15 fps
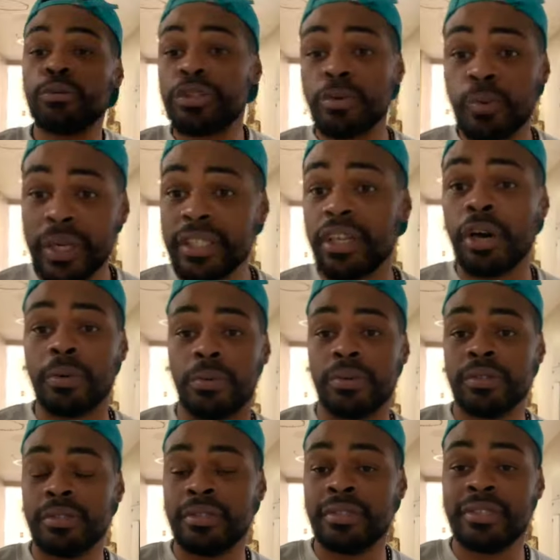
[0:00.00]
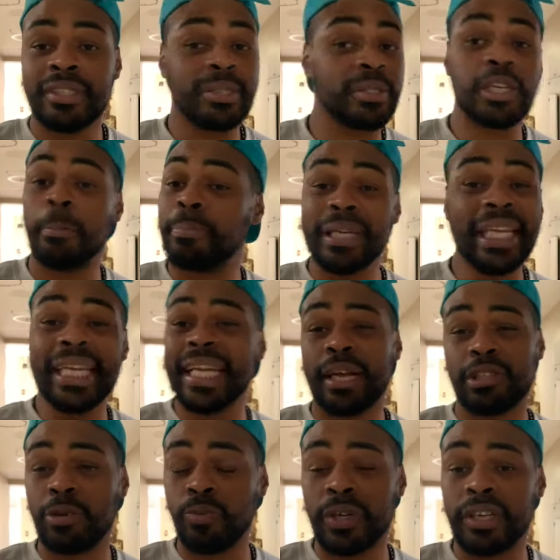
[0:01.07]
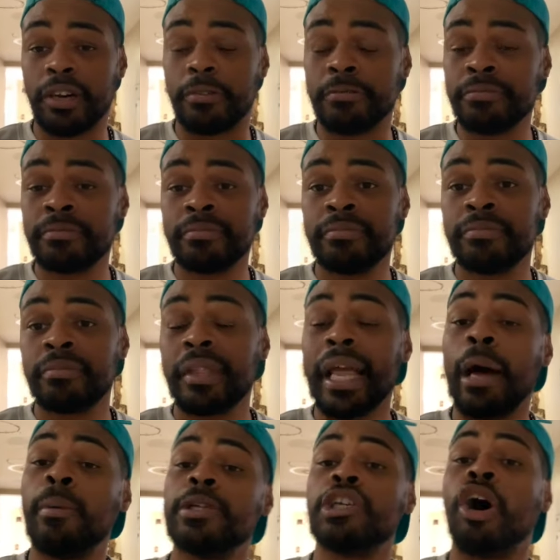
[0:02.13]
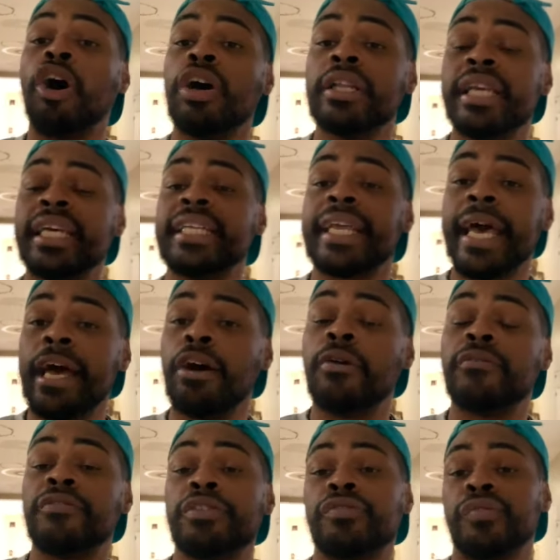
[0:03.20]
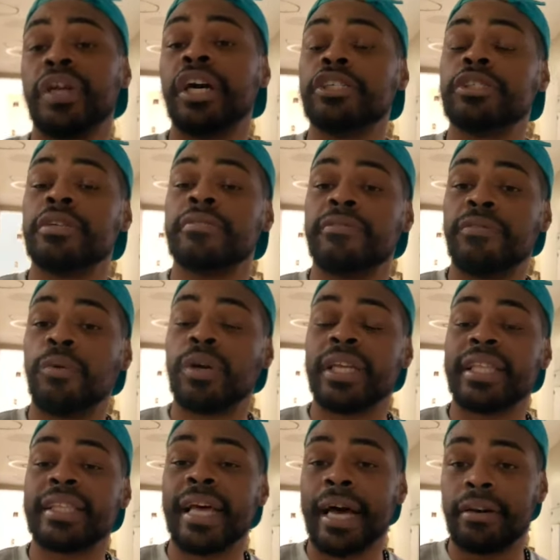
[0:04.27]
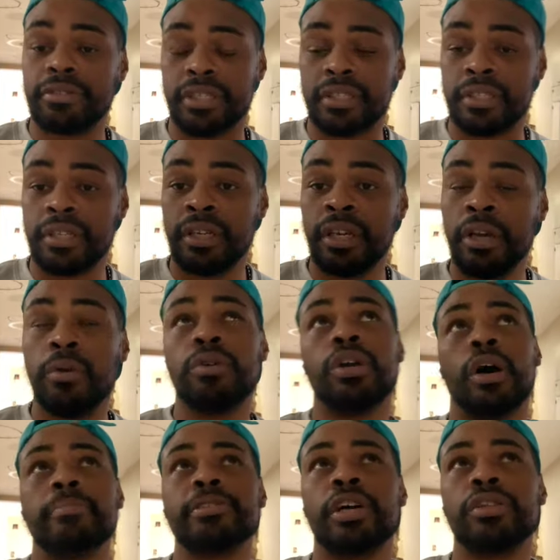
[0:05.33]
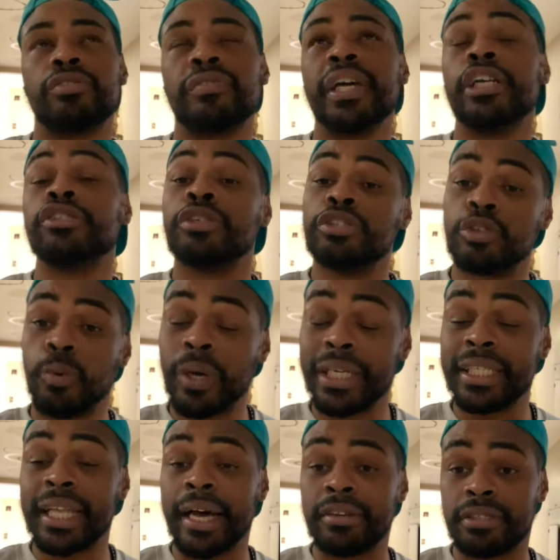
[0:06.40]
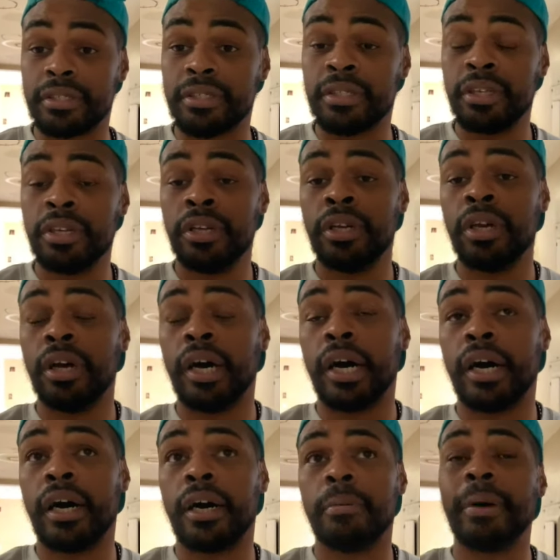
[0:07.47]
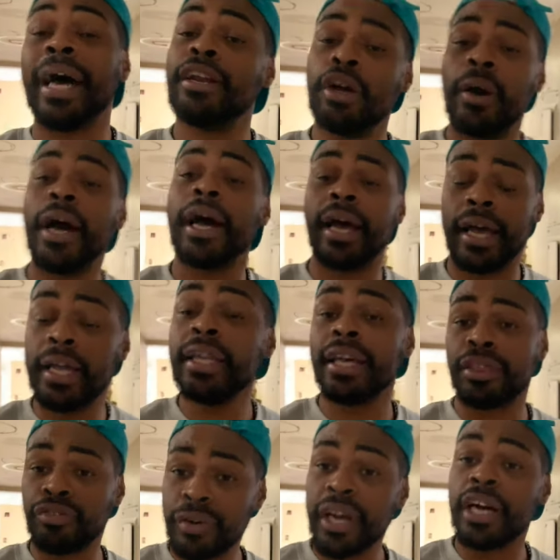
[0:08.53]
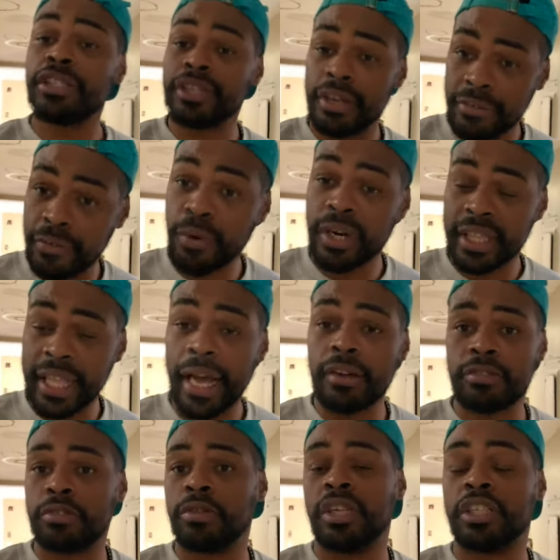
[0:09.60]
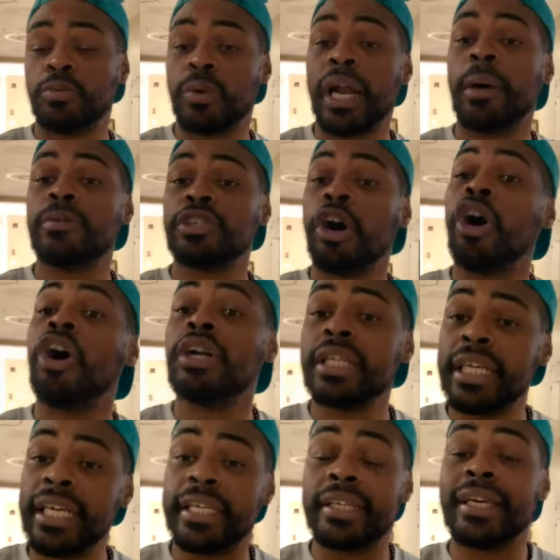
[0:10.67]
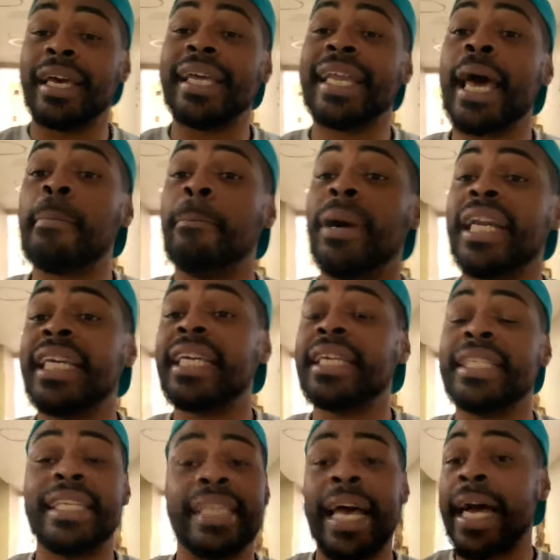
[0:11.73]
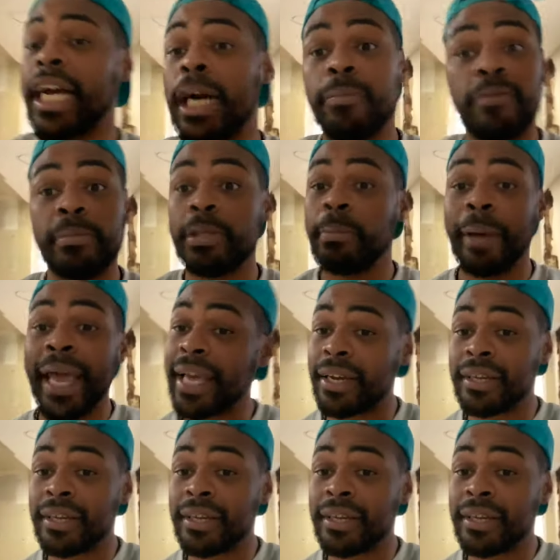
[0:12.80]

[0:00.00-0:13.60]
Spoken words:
the window. It was completely out the window. I was all in now for 340,000. Well, no, I'm sorry, 320,000. I know, yeah, 340,000 is what I was all in. And that money did not come from the bank.